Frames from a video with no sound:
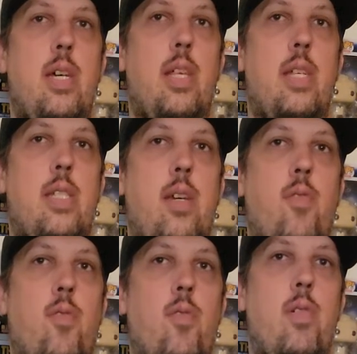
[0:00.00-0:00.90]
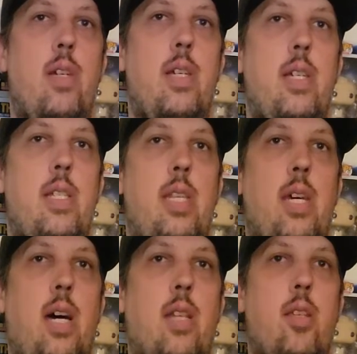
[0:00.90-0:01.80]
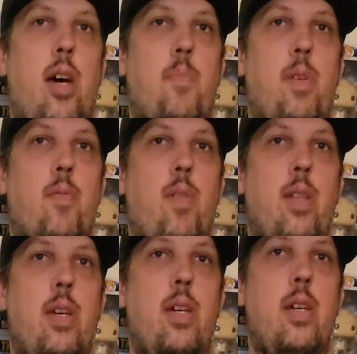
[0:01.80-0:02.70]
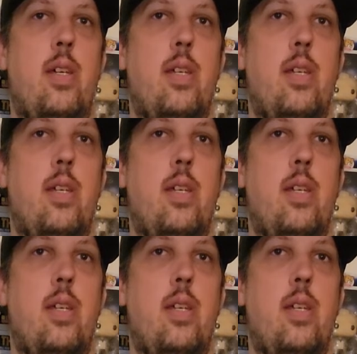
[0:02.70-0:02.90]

unless I order it, is the Hot Topic Wanda.